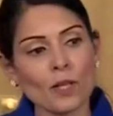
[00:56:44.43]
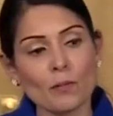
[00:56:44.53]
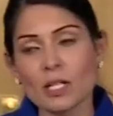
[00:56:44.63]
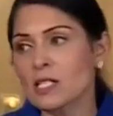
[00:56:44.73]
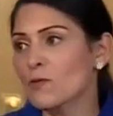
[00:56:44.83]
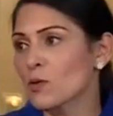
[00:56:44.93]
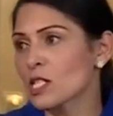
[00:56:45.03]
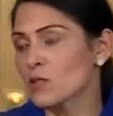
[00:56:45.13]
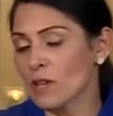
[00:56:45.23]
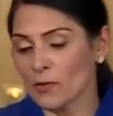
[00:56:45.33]
police
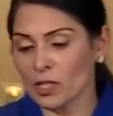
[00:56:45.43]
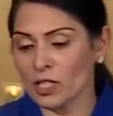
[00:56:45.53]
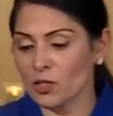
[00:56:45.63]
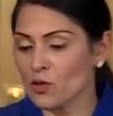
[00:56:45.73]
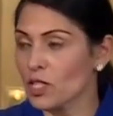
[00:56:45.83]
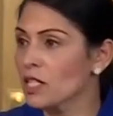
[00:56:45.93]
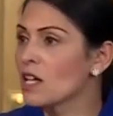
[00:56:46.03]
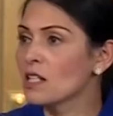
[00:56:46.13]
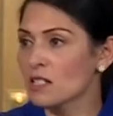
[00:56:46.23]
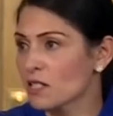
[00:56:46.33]
forces around the country
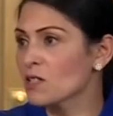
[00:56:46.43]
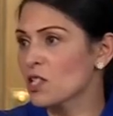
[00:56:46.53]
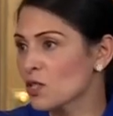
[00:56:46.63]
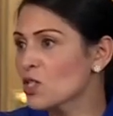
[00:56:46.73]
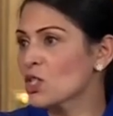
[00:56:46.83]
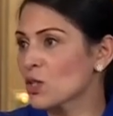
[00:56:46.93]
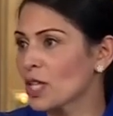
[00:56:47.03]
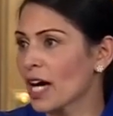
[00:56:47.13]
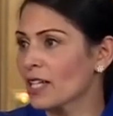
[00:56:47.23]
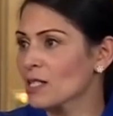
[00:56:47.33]
to continue to do
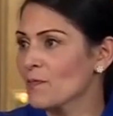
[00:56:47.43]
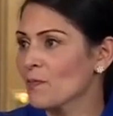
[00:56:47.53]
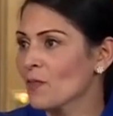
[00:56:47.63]
that.